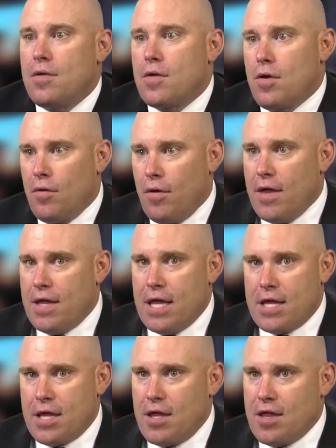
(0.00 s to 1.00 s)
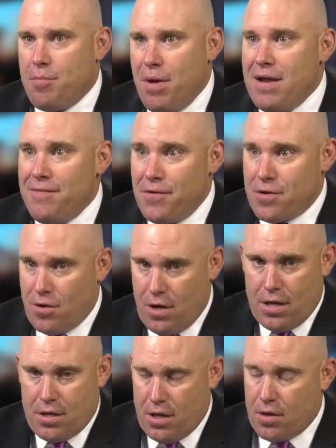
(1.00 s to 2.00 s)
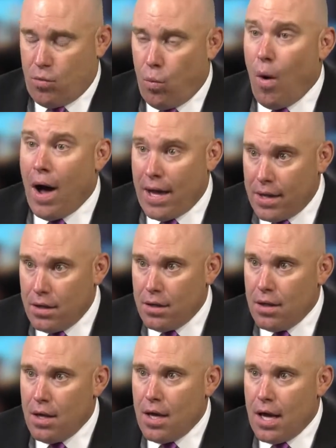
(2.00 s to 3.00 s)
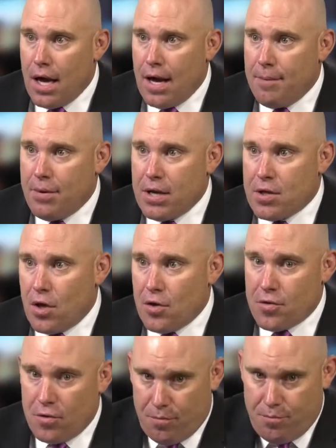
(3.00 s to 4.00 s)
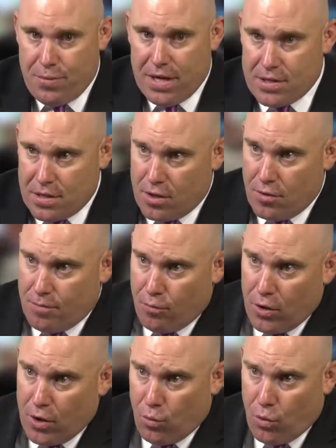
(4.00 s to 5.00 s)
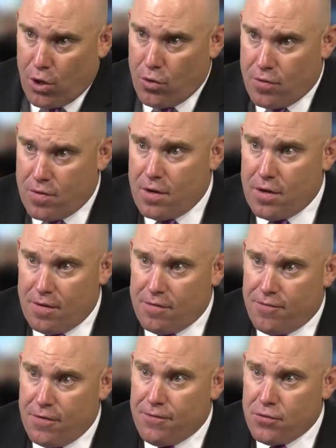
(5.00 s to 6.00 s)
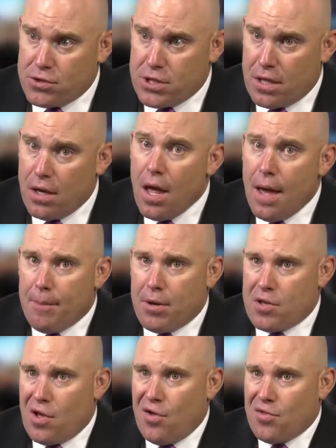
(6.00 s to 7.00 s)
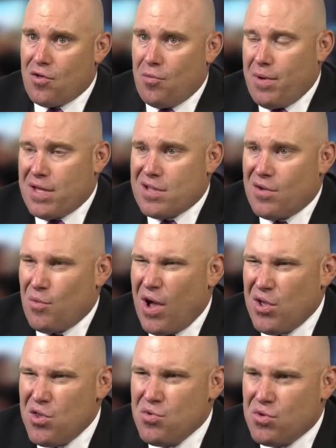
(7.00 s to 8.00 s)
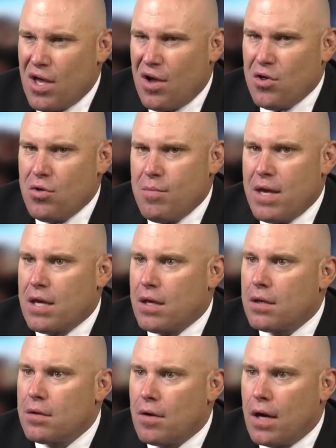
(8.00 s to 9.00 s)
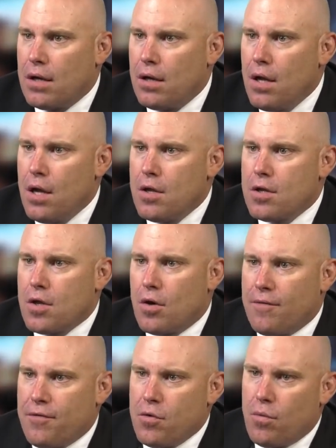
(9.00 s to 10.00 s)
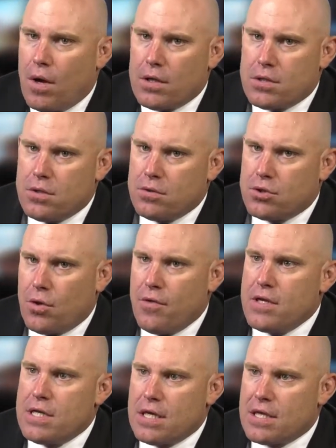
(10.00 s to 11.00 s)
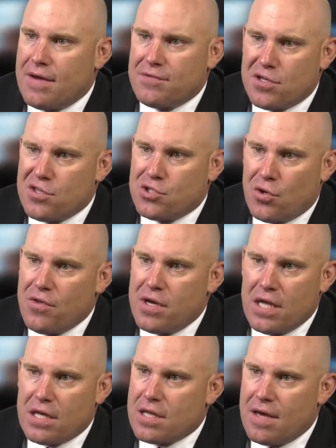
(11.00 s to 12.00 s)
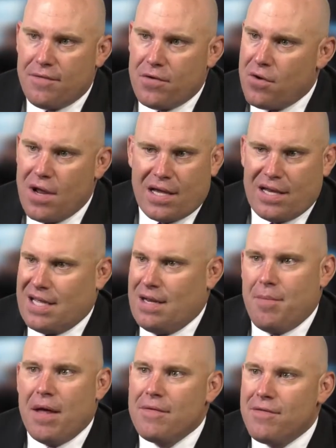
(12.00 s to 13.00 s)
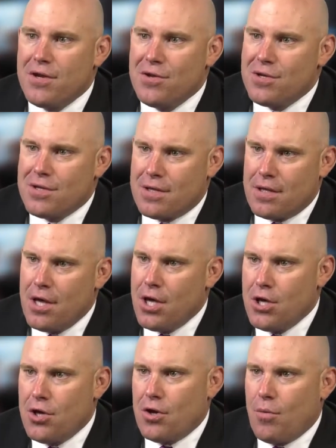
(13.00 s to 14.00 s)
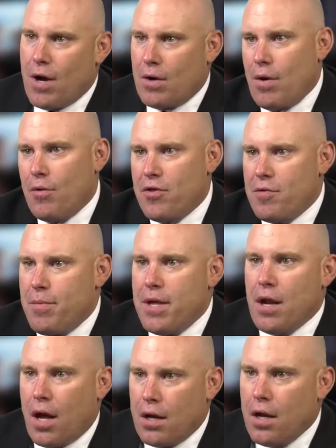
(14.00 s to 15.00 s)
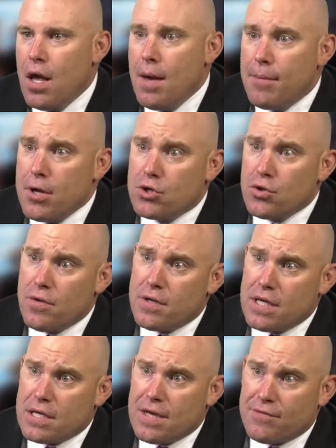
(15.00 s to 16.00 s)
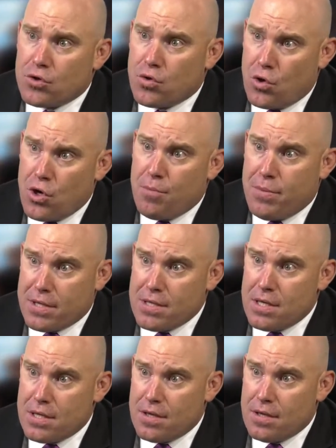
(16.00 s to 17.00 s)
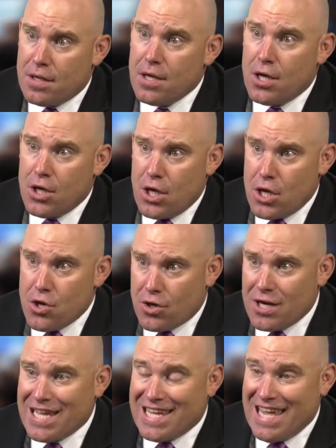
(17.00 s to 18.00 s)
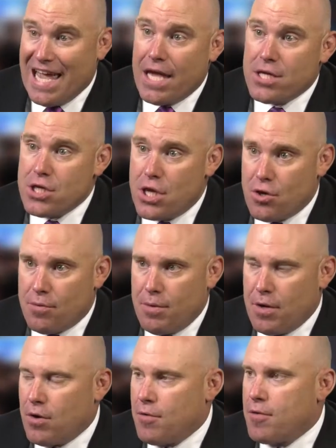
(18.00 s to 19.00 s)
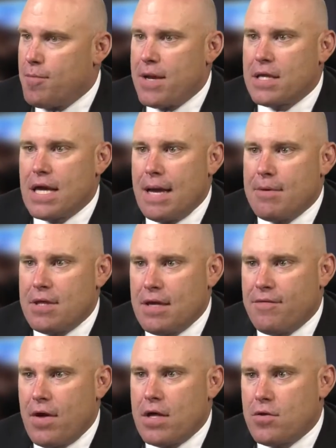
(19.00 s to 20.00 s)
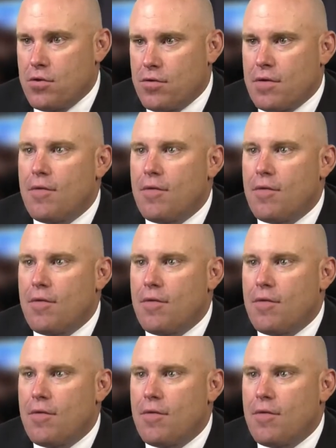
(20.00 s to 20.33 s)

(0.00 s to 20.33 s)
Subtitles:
So it's the benefits are it's wide, but it's also based on where you sit in the food chain. But it's also based on how you make it, right? So if you want to join the DSF just to join the DSF, you're not going to get a benefit. You're going to walk around with this pin on. But you're joining the DSF to grow your business, and you're going to engage, and you're spending time at the events.